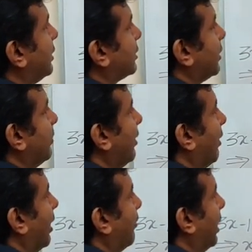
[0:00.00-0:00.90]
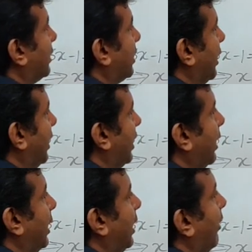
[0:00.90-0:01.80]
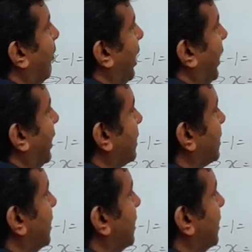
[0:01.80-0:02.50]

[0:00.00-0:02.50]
this will be 1 by 3. Minus